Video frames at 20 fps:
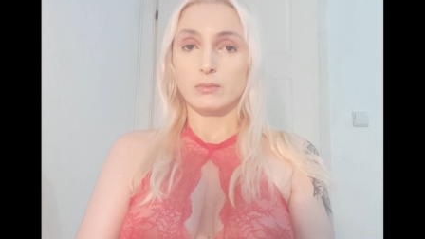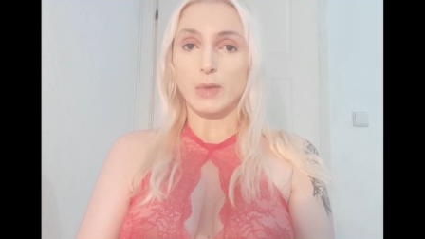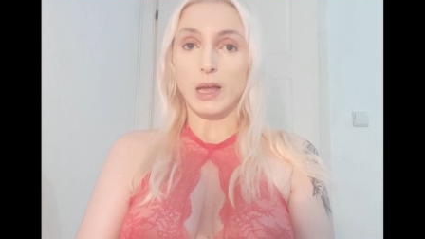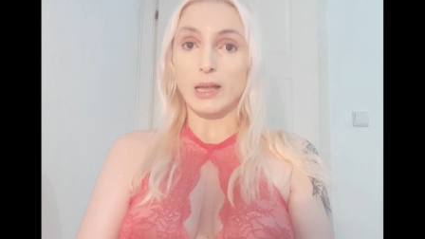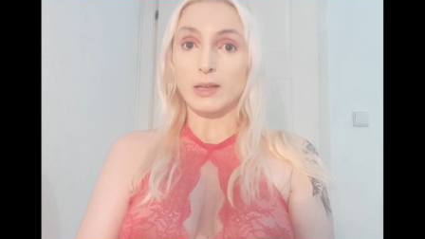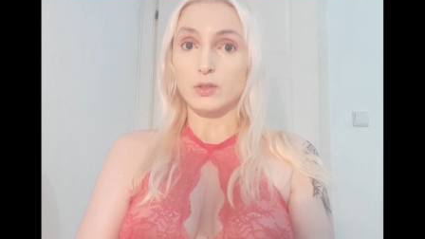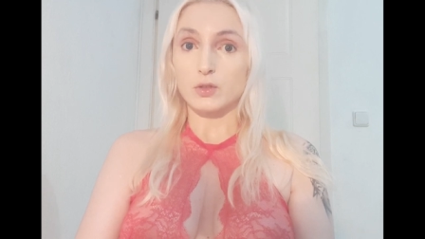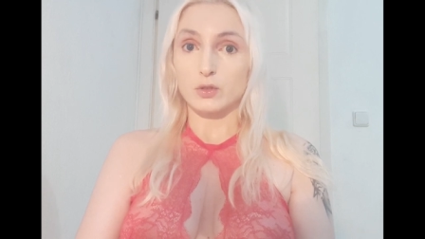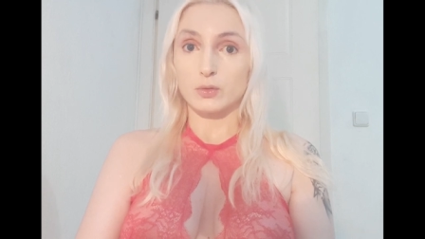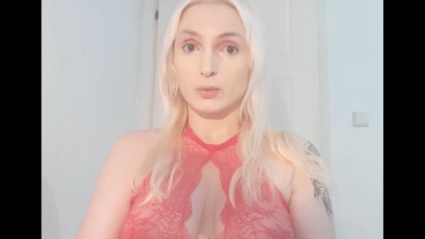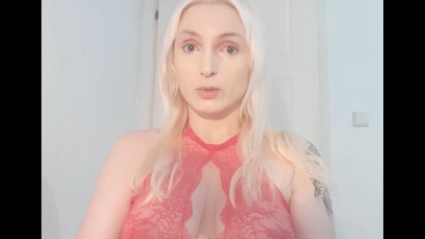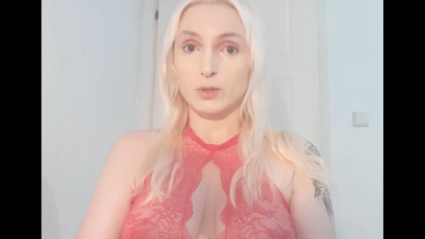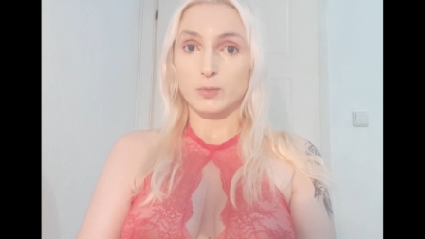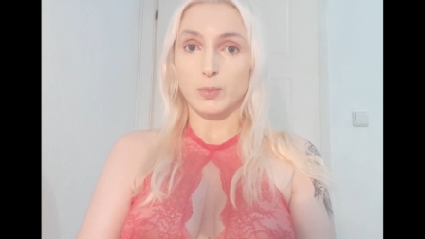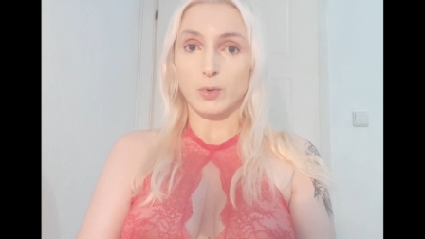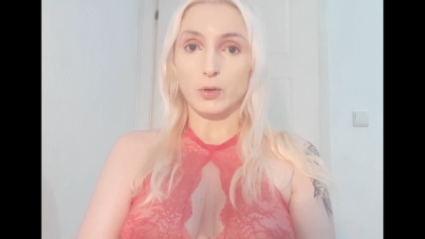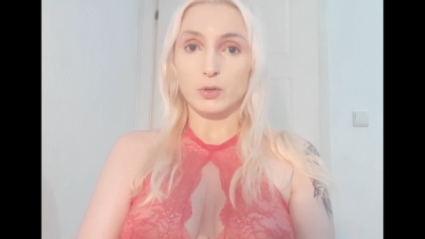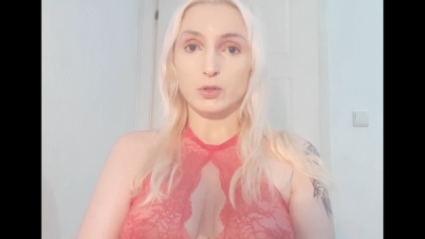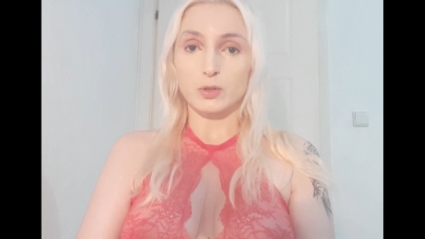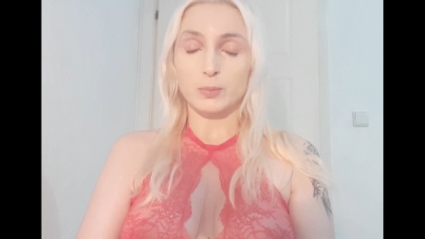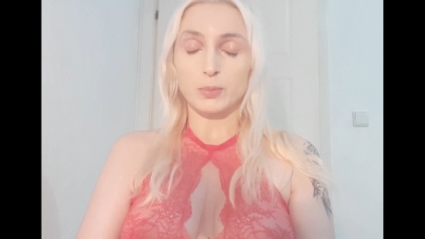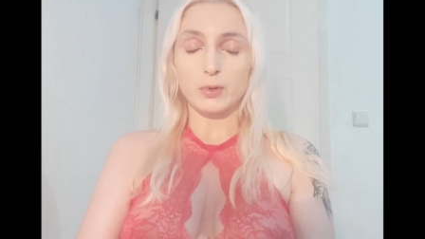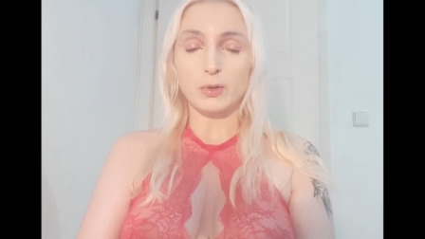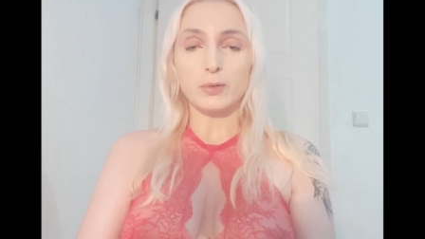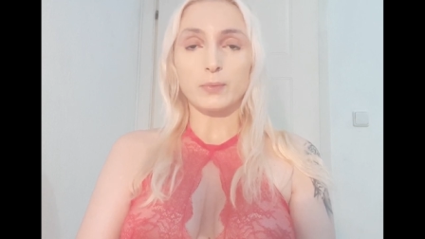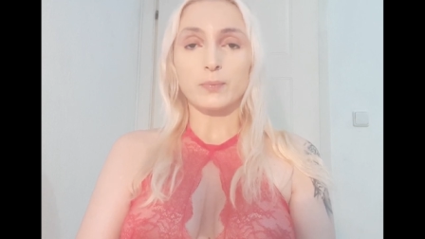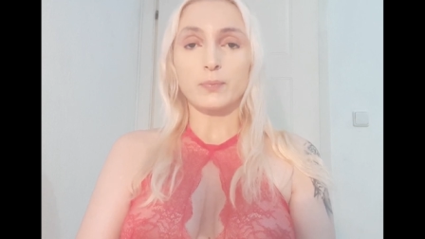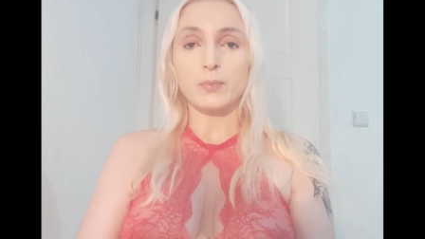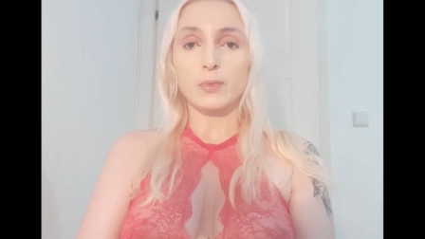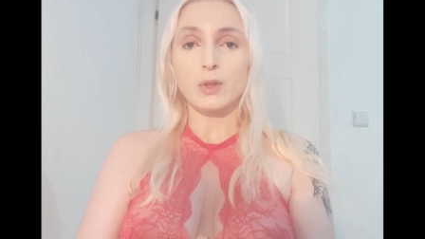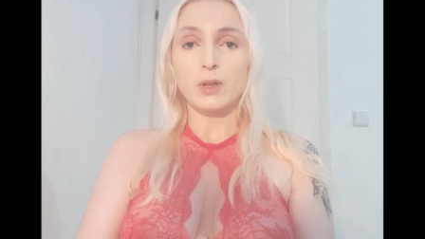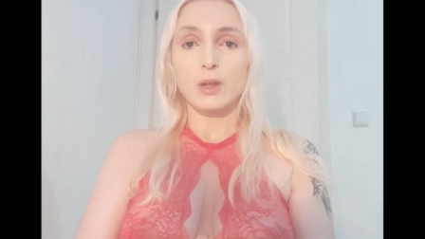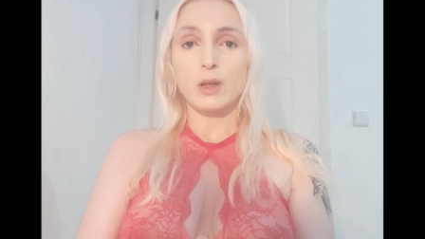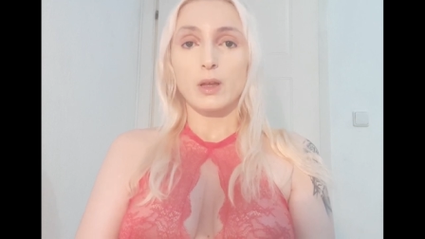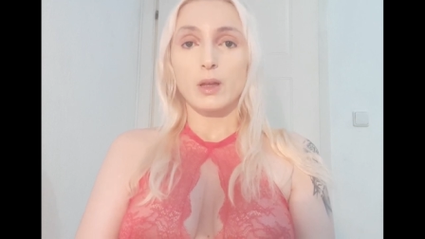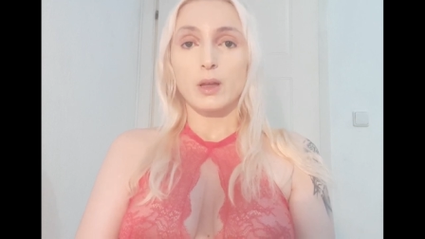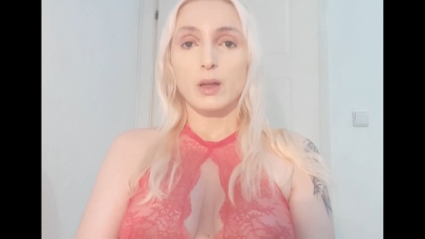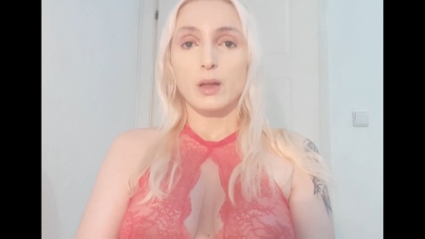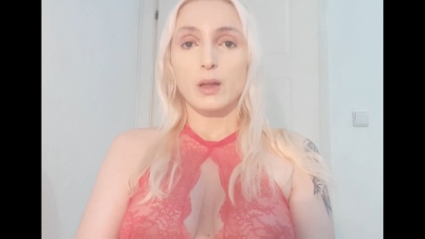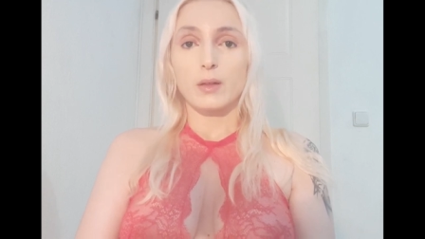as soon as possible.
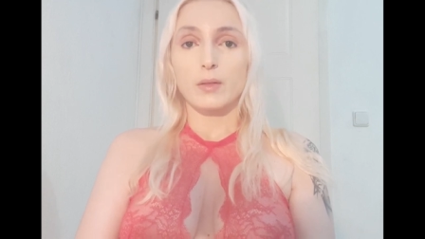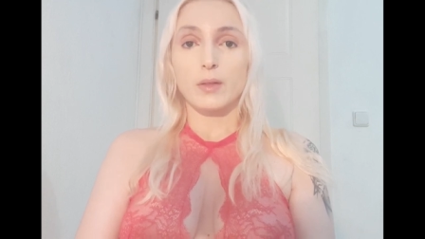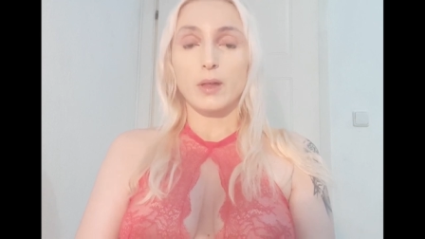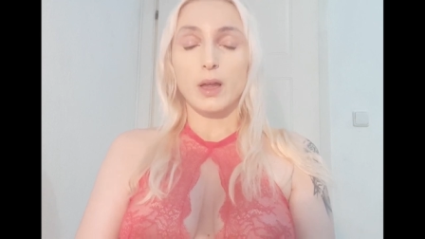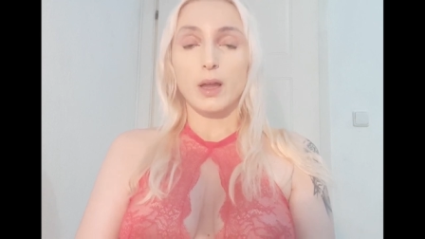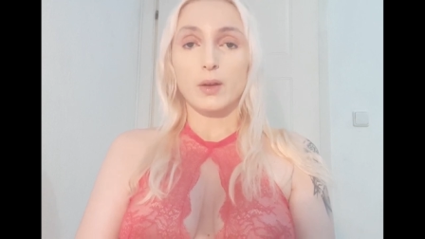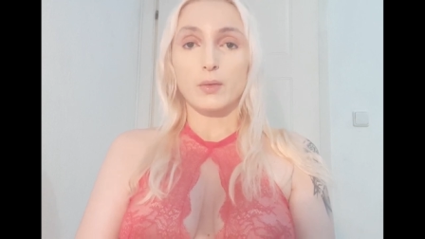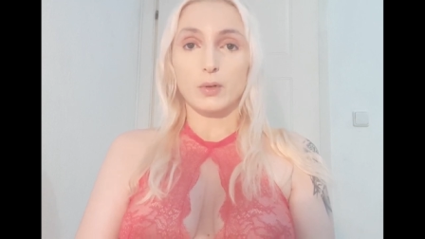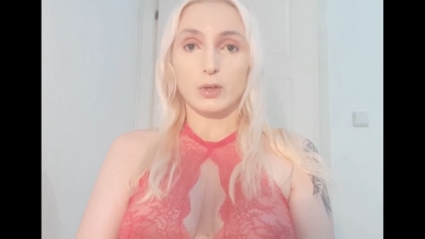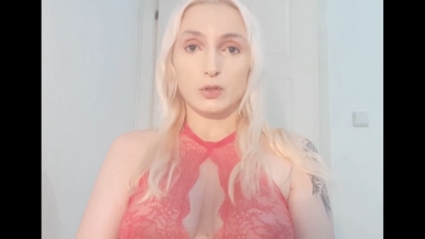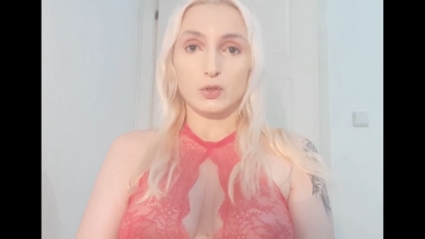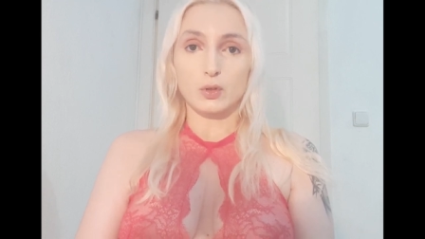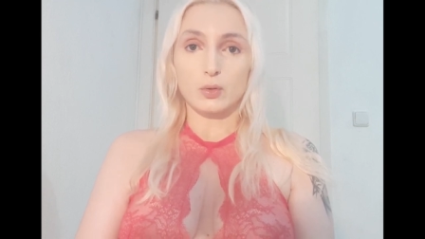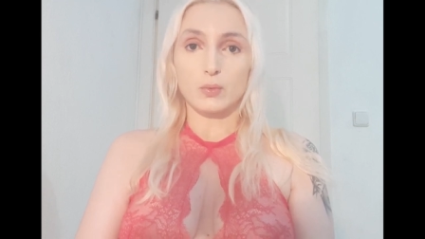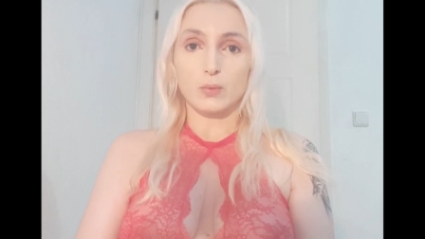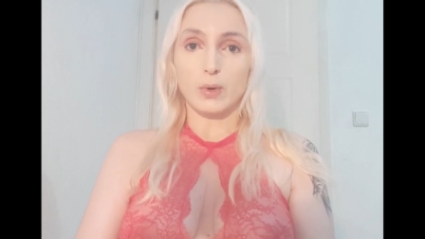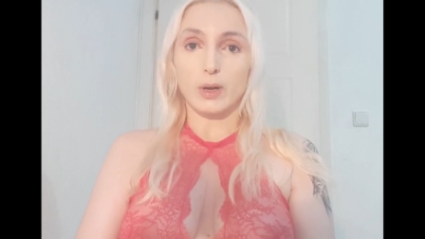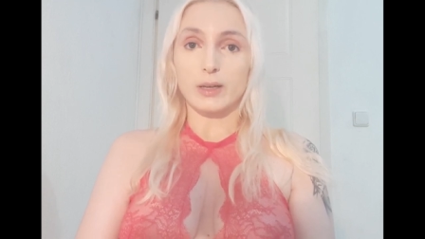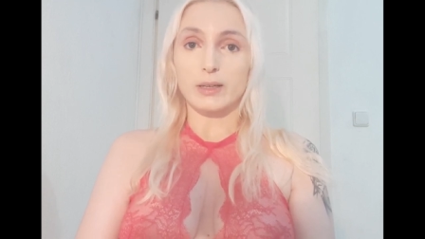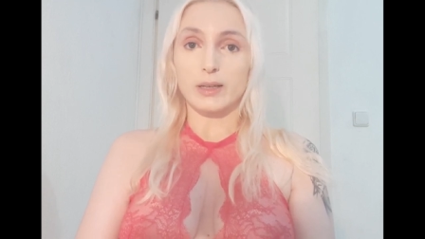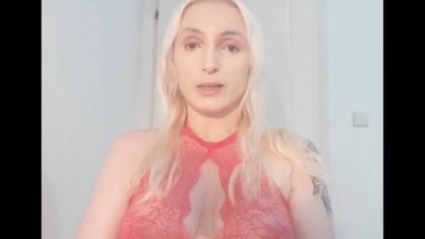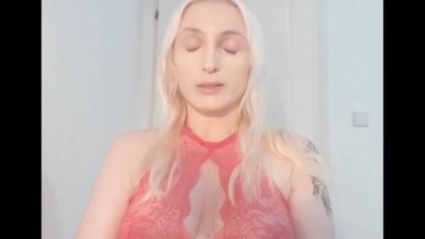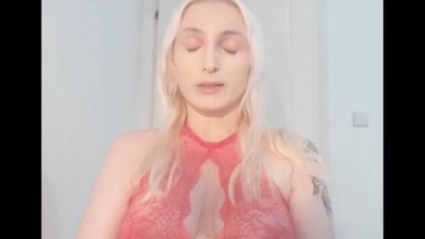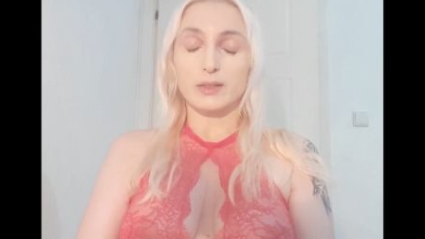The reason why I